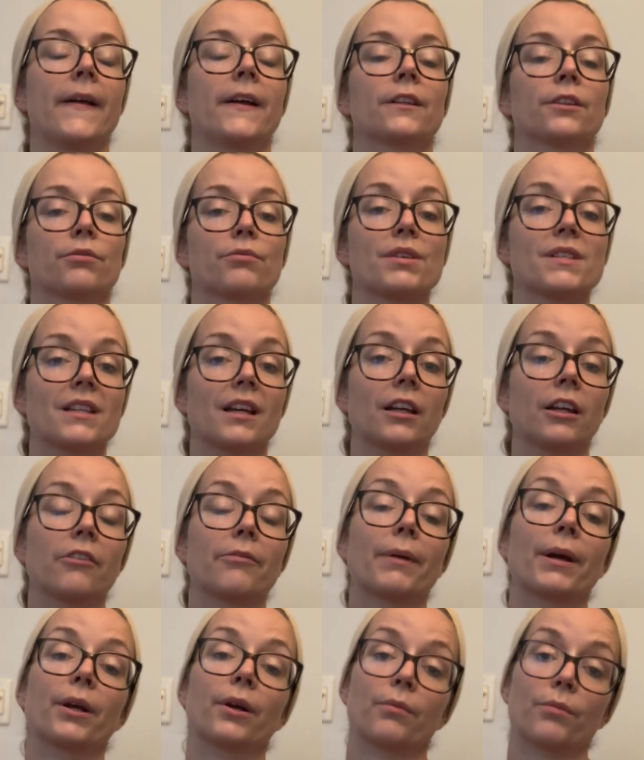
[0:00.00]
The reason I love
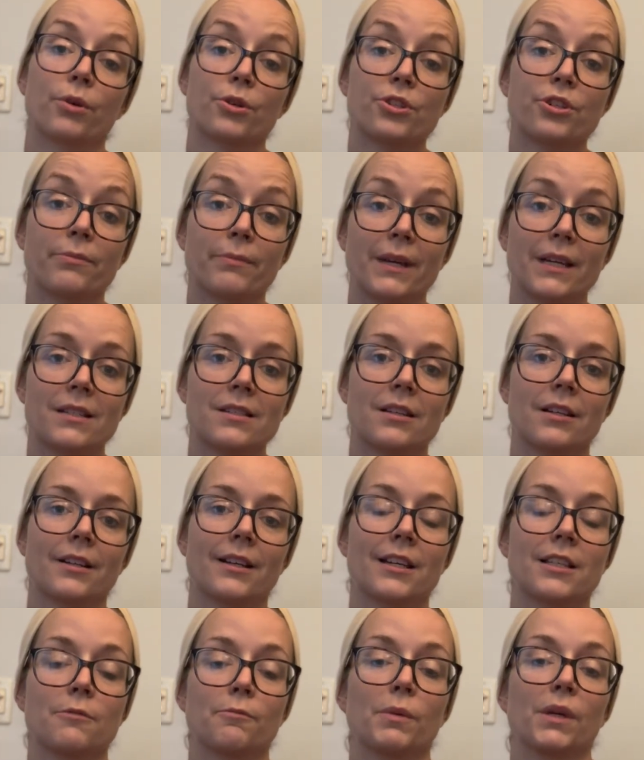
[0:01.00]
my commercial mixer
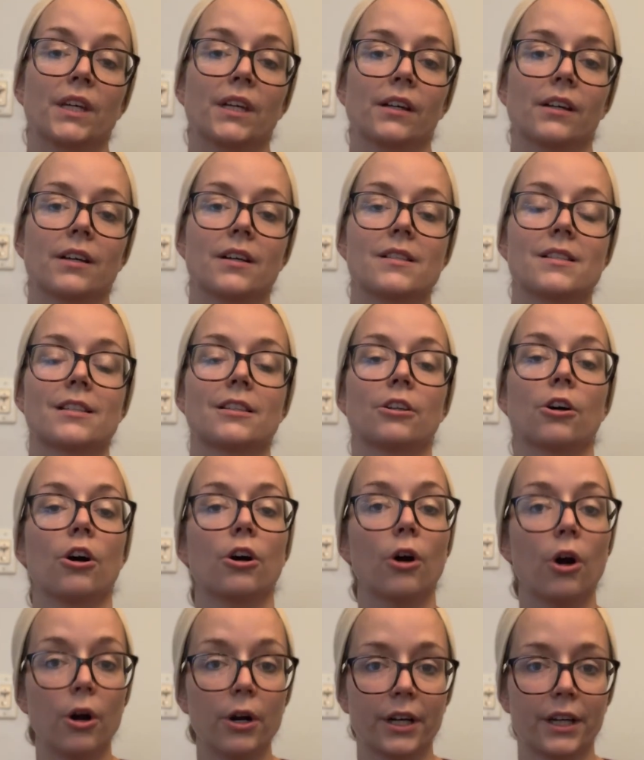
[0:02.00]
is because the
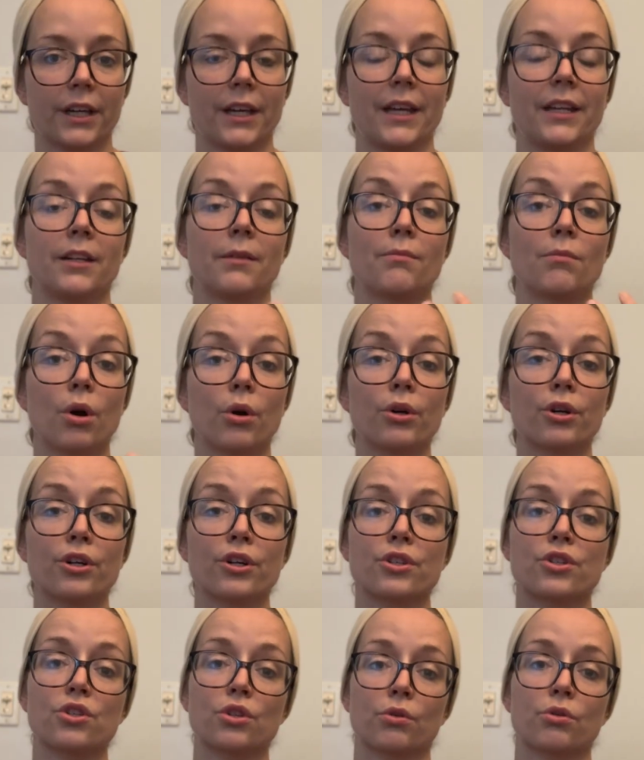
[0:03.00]
hook and the motor
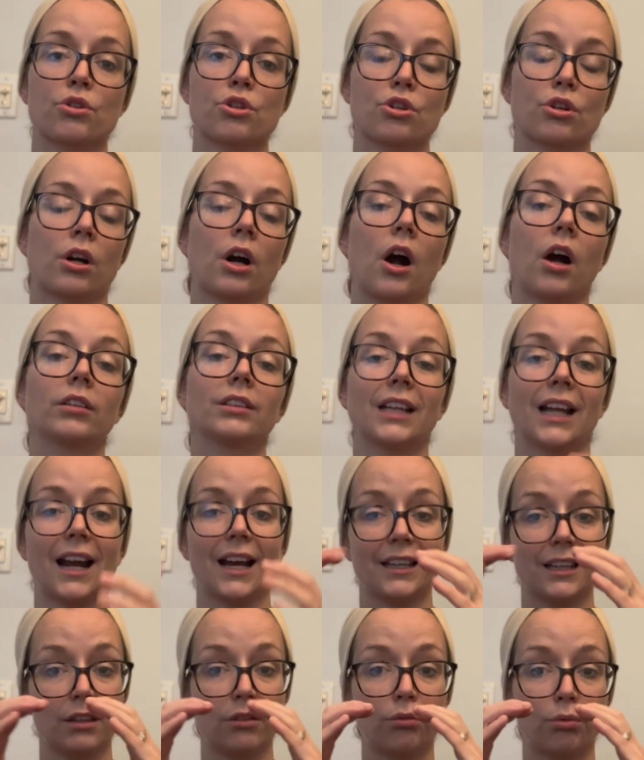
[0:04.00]
is so strong that I
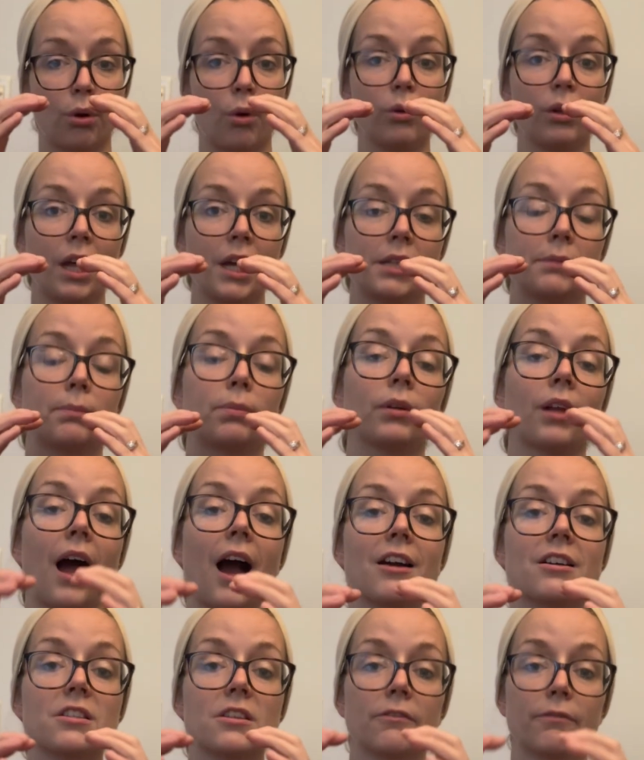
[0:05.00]
can throw like
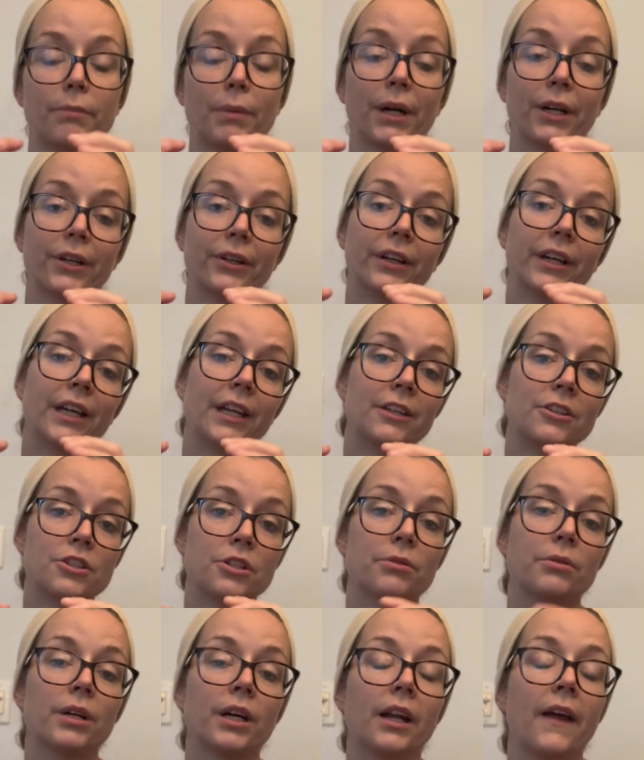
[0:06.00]
blocks of butter
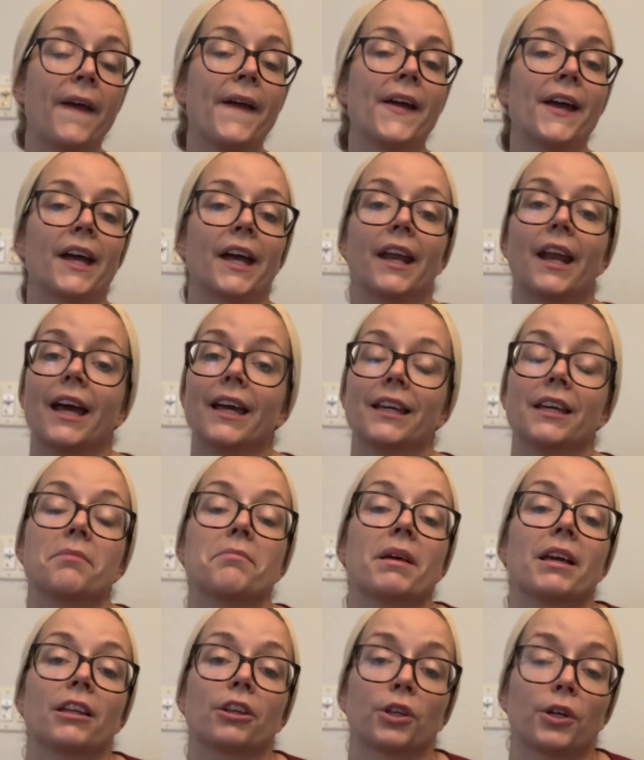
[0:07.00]
into it, and I can
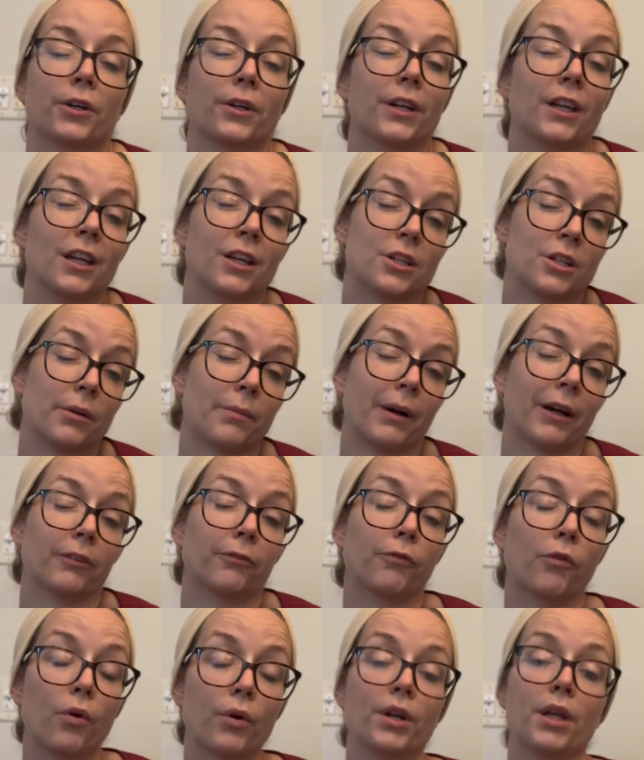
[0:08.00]
make 30 to
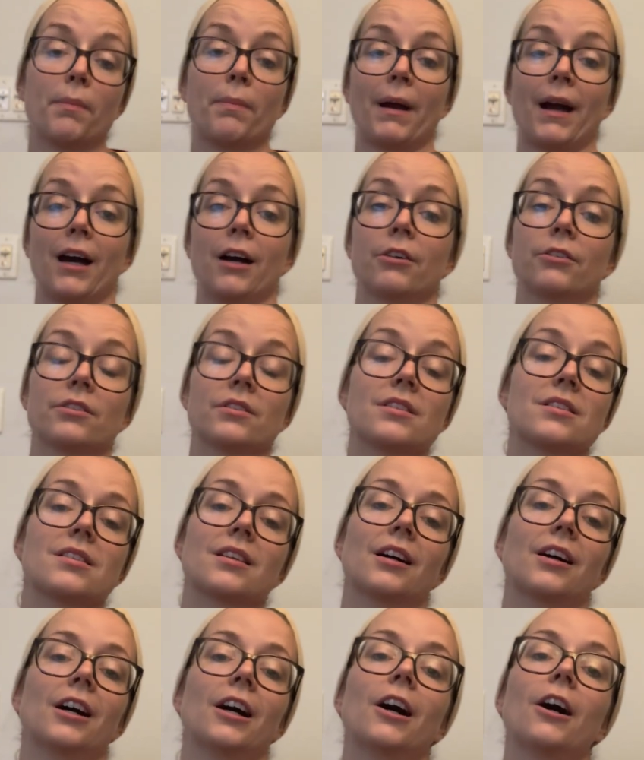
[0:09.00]
about 40 pounds
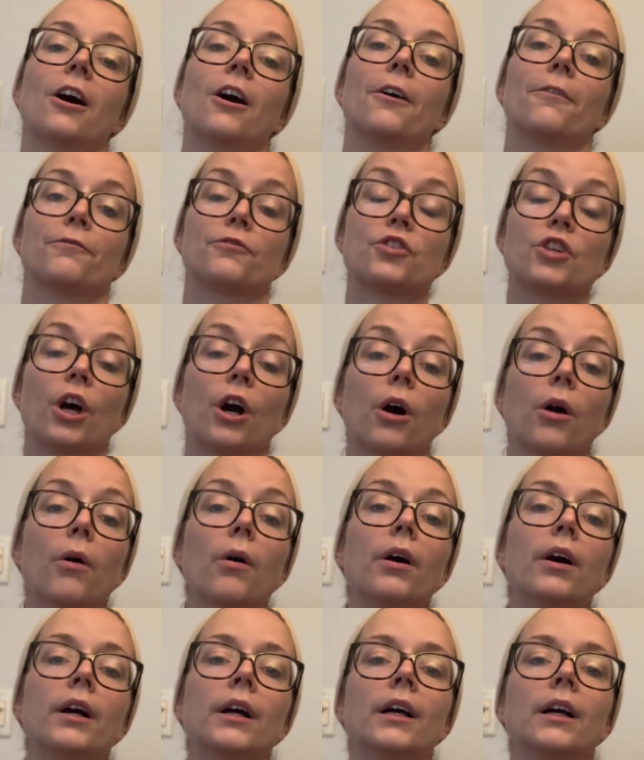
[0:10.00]
of
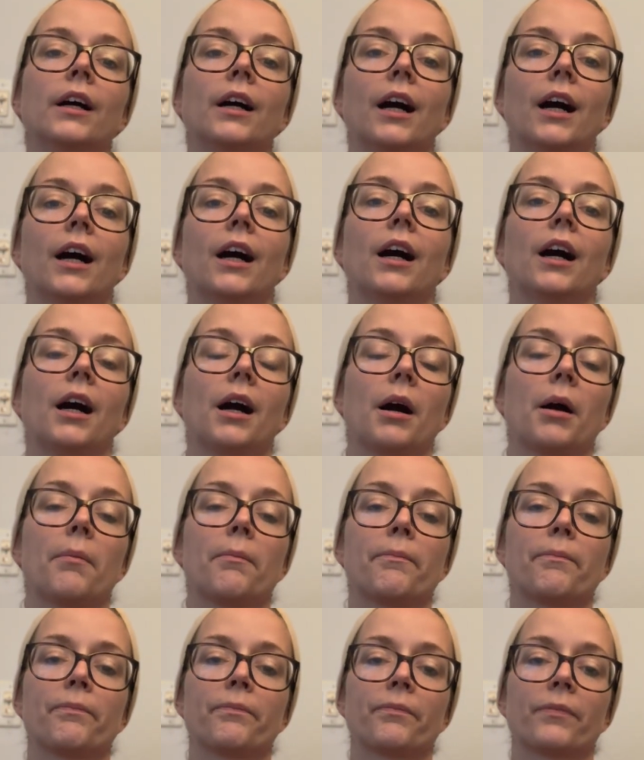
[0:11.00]
dough
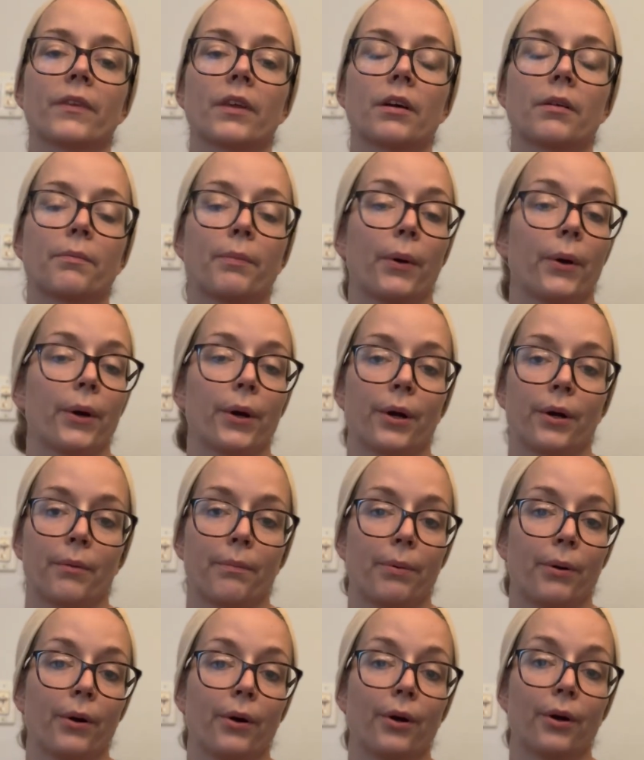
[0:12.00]

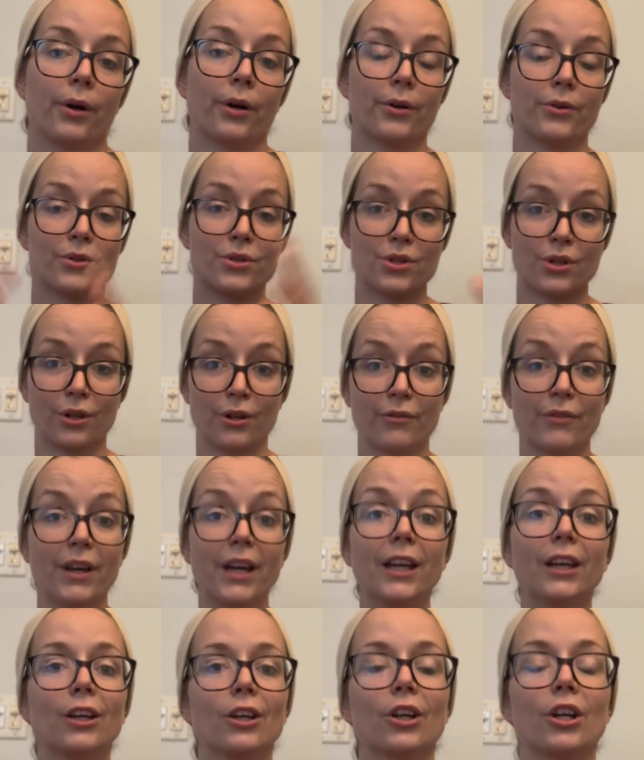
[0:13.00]
per
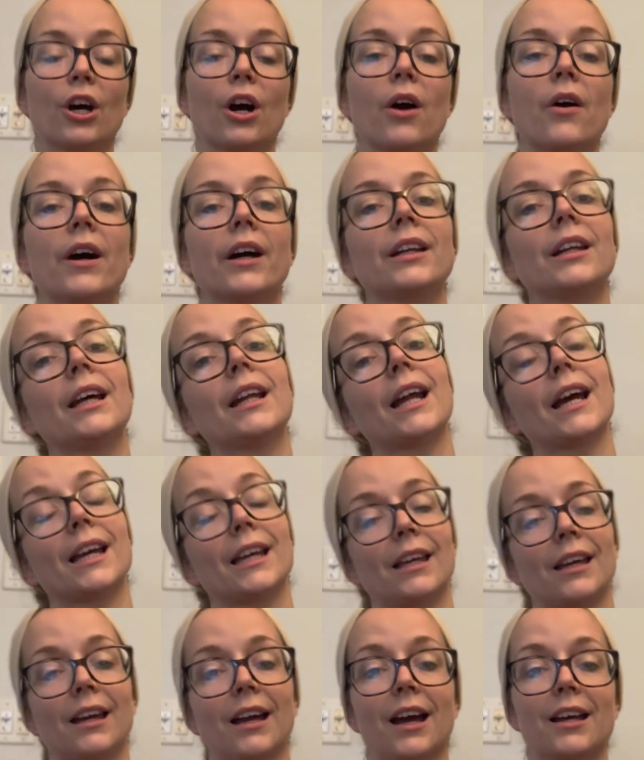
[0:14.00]
serving, and then I
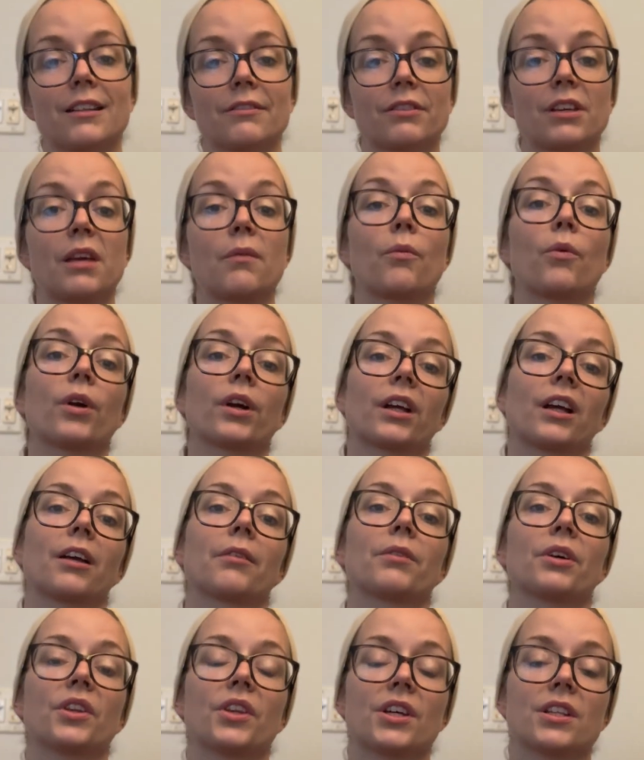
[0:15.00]
can kind of keep working
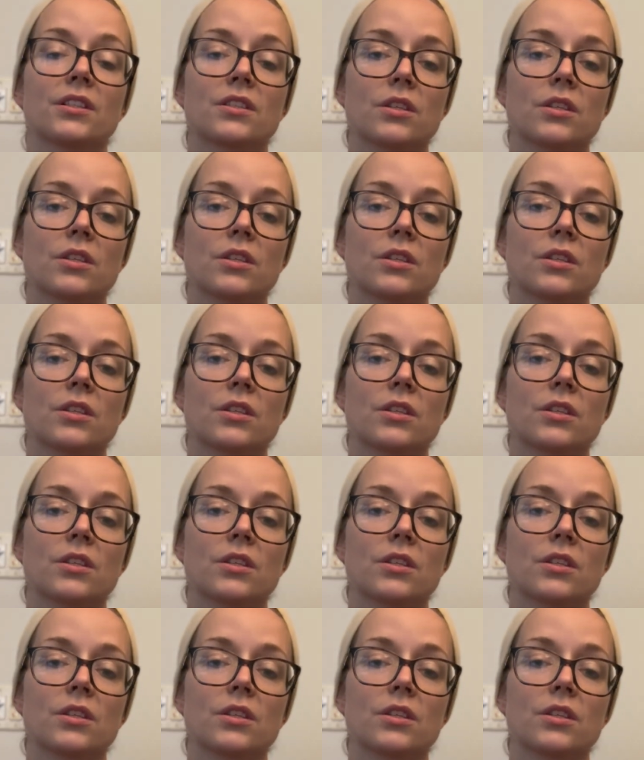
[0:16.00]
with it.